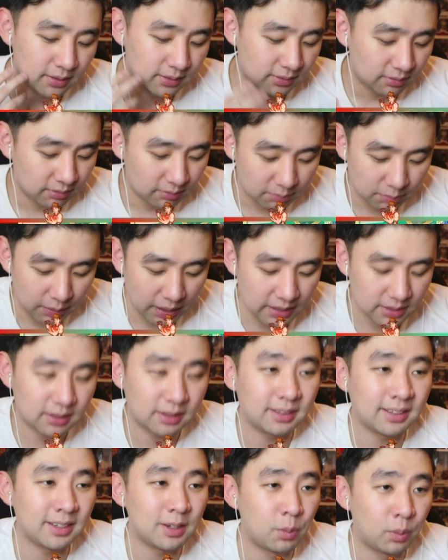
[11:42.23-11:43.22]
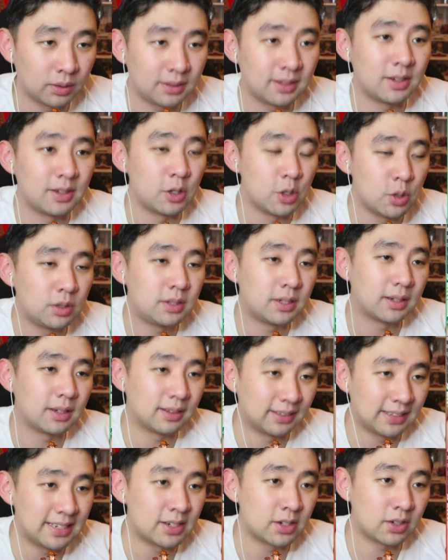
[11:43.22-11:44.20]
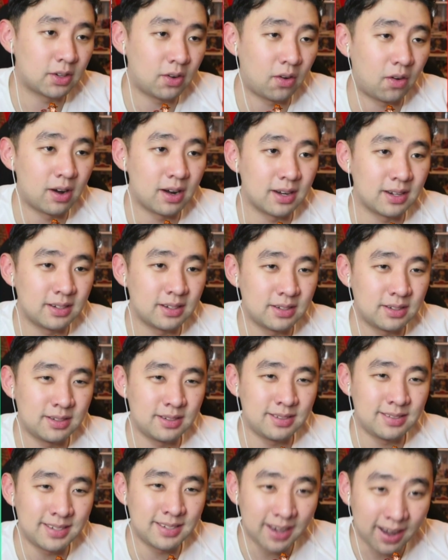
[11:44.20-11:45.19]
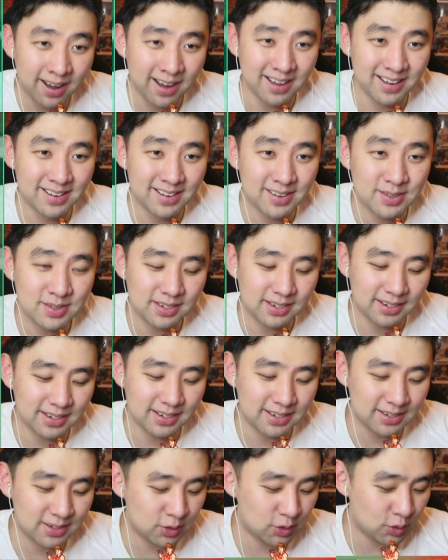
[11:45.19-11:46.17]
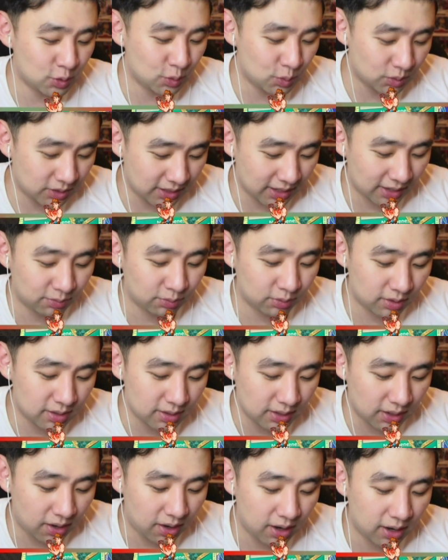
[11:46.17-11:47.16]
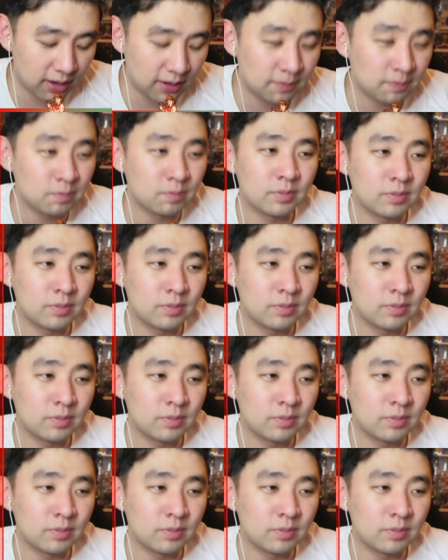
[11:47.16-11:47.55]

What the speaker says: basically what the Uta leader card does is you give her a Dawn,